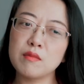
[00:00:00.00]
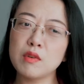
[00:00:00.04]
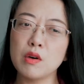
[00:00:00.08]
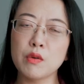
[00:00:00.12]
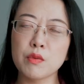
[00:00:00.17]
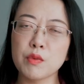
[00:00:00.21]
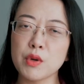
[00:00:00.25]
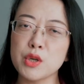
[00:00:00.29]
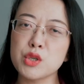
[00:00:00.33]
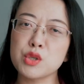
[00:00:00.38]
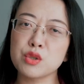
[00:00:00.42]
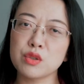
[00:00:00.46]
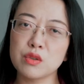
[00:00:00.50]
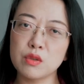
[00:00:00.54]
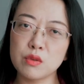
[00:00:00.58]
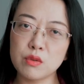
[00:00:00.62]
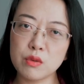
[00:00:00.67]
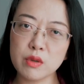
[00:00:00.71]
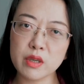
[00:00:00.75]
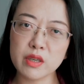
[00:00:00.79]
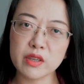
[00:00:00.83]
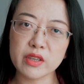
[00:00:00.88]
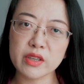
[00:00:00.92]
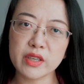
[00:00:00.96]
original
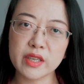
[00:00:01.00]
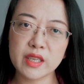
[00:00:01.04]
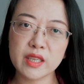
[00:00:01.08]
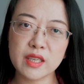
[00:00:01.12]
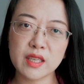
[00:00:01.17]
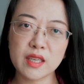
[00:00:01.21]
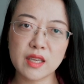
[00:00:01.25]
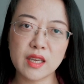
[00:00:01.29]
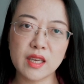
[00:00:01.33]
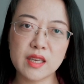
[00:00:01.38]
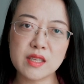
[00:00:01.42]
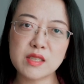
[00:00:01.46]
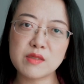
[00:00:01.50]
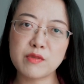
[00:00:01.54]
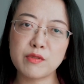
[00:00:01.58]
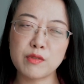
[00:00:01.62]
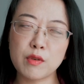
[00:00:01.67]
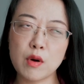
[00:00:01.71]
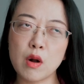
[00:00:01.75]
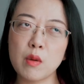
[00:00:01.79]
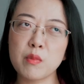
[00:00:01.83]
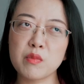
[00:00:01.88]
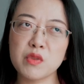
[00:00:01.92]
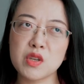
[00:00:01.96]
work is
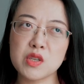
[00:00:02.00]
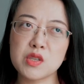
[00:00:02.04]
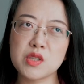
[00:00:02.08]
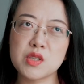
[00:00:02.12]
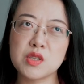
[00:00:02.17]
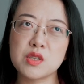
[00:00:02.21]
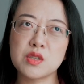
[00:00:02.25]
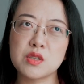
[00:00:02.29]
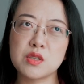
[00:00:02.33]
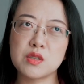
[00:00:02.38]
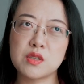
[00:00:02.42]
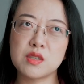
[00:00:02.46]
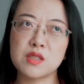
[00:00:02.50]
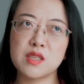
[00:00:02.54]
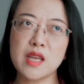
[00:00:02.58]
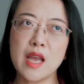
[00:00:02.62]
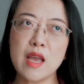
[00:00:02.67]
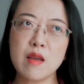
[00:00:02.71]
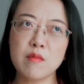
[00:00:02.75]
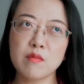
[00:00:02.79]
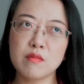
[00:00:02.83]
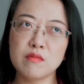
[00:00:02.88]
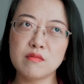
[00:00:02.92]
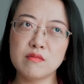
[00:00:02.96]
from the
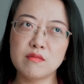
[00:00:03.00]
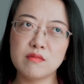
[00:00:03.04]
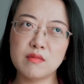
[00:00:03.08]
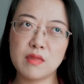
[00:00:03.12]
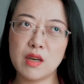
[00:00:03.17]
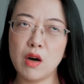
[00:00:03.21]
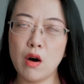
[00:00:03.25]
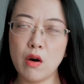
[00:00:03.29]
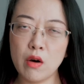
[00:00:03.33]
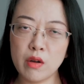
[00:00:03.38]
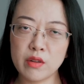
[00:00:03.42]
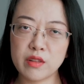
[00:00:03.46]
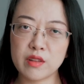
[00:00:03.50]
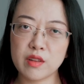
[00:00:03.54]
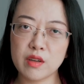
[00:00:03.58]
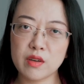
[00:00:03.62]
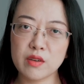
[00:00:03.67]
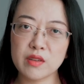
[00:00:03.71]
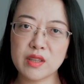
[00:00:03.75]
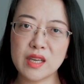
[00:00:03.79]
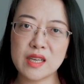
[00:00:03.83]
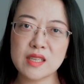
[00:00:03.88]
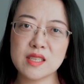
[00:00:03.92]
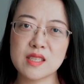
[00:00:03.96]
same
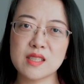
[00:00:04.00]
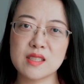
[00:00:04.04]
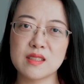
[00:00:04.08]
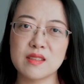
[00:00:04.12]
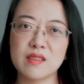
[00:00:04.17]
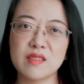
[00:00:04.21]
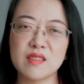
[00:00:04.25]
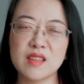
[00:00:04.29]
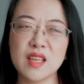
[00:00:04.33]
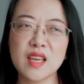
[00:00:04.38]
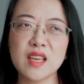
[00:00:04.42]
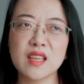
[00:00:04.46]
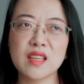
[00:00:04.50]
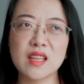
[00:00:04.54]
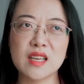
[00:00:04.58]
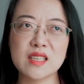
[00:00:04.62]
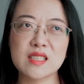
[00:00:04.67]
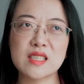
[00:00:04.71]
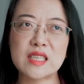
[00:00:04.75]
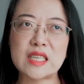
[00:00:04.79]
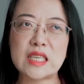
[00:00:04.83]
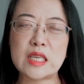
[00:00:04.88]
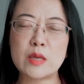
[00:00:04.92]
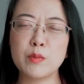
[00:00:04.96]
author. That's the thing
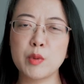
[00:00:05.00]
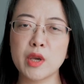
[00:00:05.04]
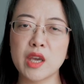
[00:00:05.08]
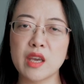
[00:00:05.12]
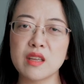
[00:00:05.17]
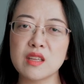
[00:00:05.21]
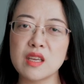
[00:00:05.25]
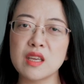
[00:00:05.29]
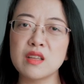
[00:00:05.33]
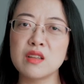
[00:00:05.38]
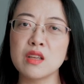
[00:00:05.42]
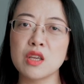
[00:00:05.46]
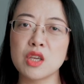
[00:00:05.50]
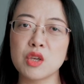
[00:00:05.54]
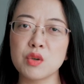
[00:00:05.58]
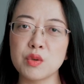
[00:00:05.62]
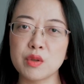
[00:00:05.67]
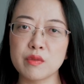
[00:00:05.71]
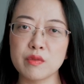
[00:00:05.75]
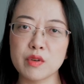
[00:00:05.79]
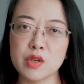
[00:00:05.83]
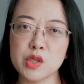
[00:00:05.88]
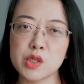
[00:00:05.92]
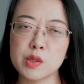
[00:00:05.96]
that's keeping it in the
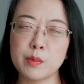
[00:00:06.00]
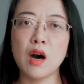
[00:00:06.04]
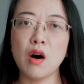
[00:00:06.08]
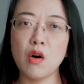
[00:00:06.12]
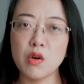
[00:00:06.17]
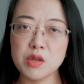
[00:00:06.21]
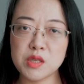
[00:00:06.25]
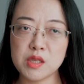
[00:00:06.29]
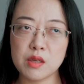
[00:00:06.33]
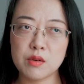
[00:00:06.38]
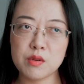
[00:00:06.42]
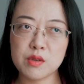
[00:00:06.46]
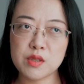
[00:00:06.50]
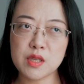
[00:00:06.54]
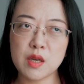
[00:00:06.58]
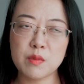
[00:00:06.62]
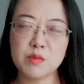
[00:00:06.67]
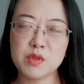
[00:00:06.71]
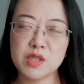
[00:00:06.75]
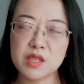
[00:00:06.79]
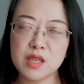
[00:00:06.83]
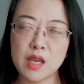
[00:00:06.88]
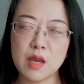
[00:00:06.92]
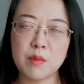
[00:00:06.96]
universe. Also,
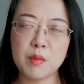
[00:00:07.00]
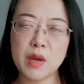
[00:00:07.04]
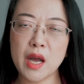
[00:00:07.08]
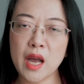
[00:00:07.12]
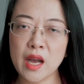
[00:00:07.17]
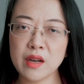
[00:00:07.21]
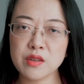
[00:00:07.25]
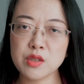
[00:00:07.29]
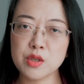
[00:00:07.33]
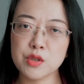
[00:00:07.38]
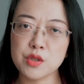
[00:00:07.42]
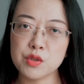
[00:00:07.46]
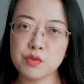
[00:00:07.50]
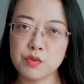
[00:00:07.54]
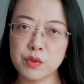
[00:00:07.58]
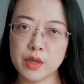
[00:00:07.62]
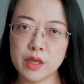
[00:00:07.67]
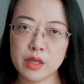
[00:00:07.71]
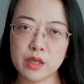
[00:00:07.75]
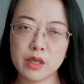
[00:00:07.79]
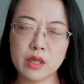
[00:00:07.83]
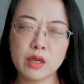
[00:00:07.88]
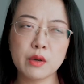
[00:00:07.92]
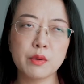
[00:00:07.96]
some same actors
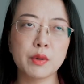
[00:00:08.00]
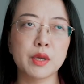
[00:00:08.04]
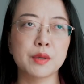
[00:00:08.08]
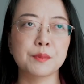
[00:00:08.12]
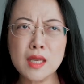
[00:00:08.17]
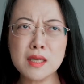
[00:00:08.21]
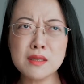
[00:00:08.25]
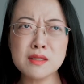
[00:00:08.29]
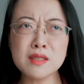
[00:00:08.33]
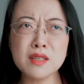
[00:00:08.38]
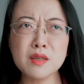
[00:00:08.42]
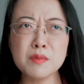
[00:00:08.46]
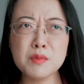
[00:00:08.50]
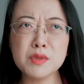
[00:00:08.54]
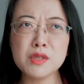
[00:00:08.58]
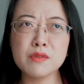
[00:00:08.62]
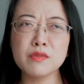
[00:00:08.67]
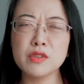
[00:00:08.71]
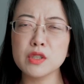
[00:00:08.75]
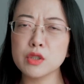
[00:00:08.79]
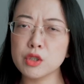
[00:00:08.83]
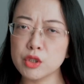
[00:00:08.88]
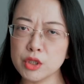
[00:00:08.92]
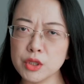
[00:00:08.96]
reoccurring. In terms
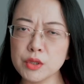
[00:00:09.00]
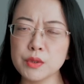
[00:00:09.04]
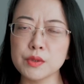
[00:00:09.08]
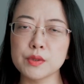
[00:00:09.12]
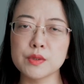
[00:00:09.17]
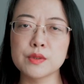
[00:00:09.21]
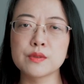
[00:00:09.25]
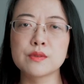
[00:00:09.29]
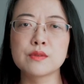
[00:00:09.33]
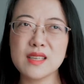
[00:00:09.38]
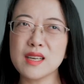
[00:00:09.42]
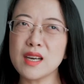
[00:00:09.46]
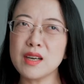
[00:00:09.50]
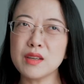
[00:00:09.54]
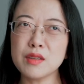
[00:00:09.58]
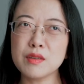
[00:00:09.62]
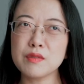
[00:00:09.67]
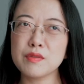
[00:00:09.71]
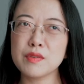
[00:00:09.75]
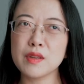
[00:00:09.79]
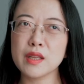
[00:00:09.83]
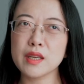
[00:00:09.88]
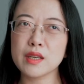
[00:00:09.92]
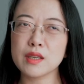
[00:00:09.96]
of the crew, kind
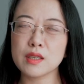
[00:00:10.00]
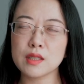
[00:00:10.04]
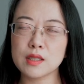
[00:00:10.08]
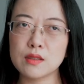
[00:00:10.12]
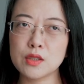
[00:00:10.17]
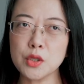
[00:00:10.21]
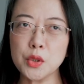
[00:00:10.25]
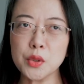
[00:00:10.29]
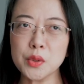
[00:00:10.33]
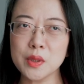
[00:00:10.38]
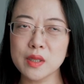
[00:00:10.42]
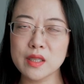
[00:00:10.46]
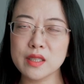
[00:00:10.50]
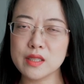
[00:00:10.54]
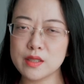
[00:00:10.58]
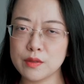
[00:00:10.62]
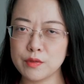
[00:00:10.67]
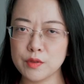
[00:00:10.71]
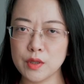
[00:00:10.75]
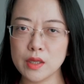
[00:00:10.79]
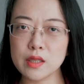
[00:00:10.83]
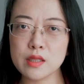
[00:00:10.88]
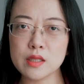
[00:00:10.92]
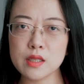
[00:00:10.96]
of like totally
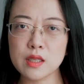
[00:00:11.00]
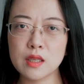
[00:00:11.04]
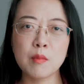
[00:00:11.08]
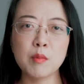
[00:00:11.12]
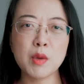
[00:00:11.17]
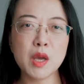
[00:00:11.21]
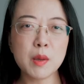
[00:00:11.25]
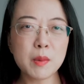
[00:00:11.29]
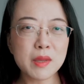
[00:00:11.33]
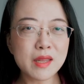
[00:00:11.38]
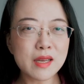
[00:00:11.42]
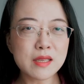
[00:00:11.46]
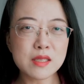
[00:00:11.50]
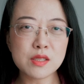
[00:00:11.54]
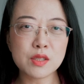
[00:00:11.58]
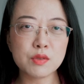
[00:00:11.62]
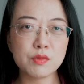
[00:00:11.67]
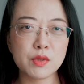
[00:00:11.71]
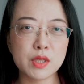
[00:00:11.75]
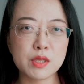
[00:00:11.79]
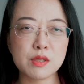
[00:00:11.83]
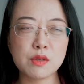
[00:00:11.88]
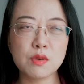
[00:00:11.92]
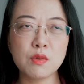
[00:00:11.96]
different. Maybe that's the
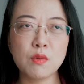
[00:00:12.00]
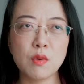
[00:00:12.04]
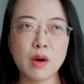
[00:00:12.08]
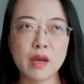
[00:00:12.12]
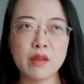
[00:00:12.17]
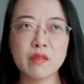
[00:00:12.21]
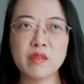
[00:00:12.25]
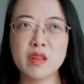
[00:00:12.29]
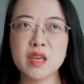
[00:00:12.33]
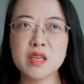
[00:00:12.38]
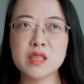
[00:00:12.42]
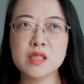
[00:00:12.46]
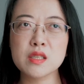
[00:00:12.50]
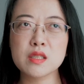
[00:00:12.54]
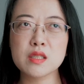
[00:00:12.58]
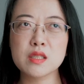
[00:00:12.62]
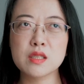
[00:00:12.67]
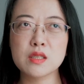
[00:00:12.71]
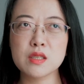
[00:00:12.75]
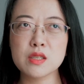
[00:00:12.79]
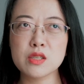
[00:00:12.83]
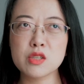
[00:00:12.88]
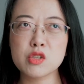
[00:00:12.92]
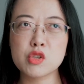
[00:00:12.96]
reason why things
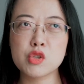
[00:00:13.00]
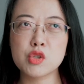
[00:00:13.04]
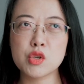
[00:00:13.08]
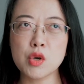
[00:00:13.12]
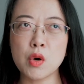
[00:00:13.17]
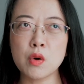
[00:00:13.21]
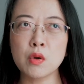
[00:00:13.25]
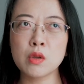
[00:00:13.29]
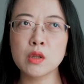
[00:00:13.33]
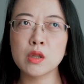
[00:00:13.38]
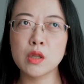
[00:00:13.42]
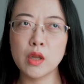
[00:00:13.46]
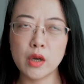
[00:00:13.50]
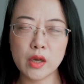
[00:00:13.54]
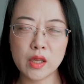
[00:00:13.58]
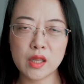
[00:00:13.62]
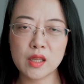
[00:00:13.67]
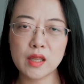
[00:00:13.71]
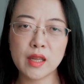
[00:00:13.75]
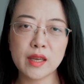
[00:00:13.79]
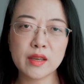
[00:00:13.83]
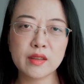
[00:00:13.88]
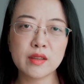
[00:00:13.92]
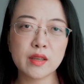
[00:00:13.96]
just don't look
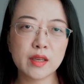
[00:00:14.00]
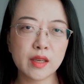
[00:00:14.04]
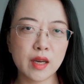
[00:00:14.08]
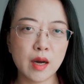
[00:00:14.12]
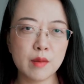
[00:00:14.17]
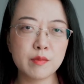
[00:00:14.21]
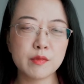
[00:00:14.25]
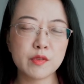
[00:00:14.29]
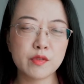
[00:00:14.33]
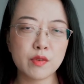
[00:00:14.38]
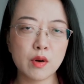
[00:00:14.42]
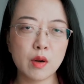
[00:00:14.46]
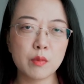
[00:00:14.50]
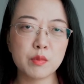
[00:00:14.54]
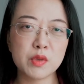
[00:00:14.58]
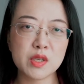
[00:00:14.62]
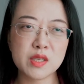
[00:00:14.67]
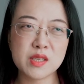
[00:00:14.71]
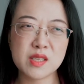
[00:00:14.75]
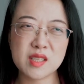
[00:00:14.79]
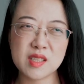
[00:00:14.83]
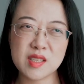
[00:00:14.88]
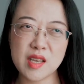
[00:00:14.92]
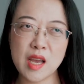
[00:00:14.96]
like they come from
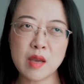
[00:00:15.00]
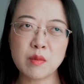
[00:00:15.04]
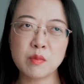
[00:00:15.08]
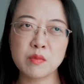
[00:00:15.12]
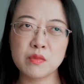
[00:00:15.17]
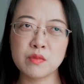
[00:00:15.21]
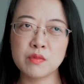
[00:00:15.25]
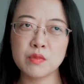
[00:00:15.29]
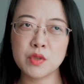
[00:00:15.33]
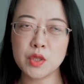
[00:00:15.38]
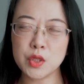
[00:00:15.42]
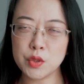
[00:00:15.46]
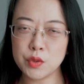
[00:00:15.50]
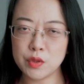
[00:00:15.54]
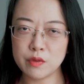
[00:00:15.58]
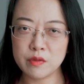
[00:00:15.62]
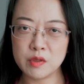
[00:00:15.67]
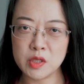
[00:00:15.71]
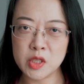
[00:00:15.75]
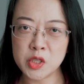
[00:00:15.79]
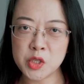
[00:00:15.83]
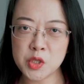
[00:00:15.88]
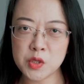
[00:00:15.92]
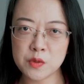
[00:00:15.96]
the same
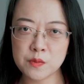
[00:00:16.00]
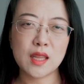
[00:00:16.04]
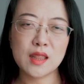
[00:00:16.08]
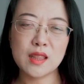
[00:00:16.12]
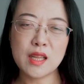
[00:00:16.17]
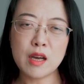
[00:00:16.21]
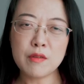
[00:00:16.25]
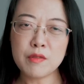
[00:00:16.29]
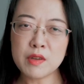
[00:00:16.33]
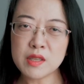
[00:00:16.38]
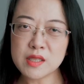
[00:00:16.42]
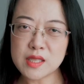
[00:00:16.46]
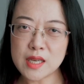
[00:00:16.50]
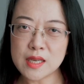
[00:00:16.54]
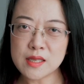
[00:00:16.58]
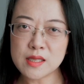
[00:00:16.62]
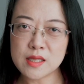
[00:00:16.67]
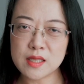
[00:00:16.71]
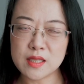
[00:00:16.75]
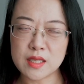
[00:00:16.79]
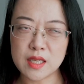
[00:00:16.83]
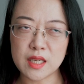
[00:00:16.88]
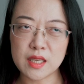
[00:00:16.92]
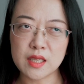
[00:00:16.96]
universe. Love and
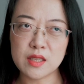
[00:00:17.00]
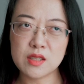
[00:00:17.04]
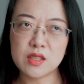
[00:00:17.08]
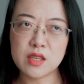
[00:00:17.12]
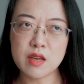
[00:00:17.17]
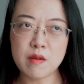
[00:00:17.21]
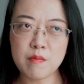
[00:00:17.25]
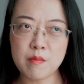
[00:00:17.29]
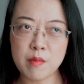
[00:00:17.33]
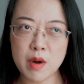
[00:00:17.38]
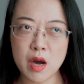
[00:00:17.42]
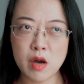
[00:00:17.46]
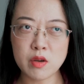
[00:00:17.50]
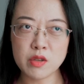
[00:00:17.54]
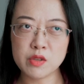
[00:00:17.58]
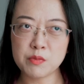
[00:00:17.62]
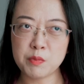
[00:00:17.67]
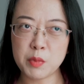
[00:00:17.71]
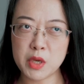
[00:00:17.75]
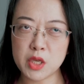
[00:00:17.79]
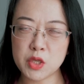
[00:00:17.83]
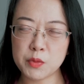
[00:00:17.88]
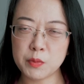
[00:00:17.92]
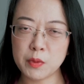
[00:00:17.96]
Destiny, 10 Miles,
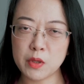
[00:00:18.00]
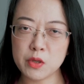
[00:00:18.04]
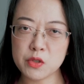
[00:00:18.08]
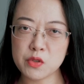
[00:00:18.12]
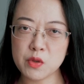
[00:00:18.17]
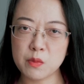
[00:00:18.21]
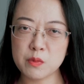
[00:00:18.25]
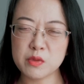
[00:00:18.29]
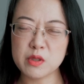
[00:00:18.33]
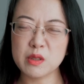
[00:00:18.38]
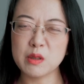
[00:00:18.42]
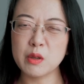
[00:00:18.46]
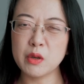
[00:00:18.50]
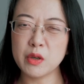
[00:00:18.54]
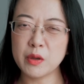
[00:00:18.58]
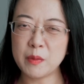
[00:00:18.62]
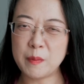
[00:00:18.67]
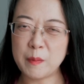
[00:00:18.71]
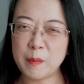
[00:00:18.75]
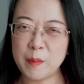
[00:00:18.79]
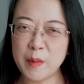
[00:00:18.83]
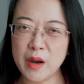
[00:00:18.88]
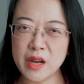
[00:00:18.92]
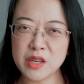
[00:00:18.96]
Peach Blossoms
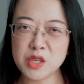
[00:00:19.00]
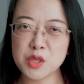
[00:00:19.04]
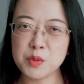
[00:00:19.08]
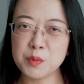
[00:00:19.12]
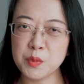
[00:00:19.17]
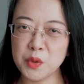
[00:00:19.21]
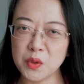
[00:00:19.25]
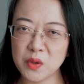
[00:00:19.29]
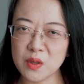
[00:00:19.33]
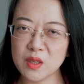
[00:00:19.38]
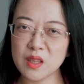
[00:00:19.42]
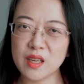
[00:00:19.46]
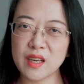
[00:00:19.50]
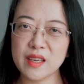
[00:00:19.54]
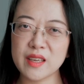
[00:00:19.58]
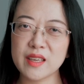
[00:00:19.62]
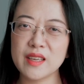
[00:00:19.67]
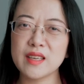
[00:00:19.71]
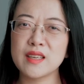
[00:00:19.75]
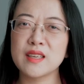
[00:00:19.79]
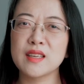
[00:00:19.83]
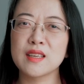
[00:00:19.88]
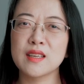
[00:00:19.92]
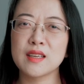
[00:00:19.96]
look much more
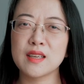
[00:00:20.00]
like